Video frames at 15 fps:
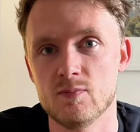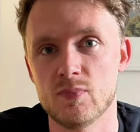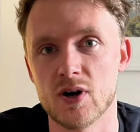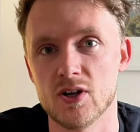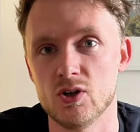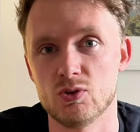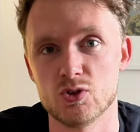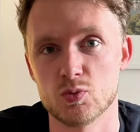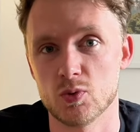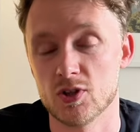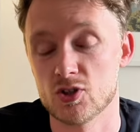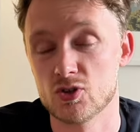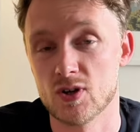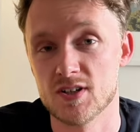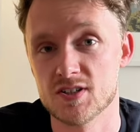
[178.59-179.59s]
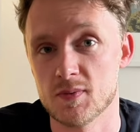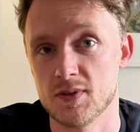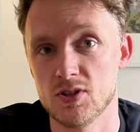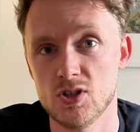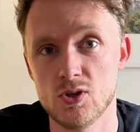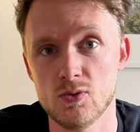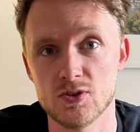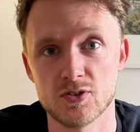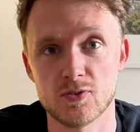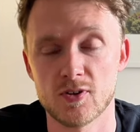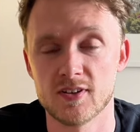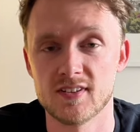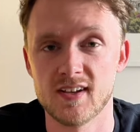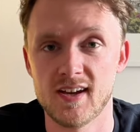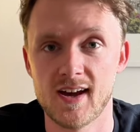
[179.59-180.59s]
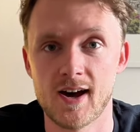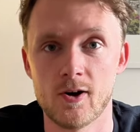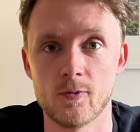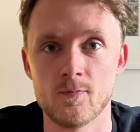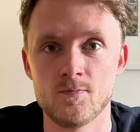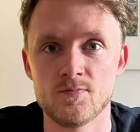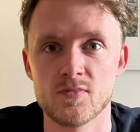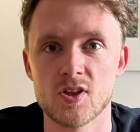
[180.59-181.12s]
but you just want to try something new as a fun day out,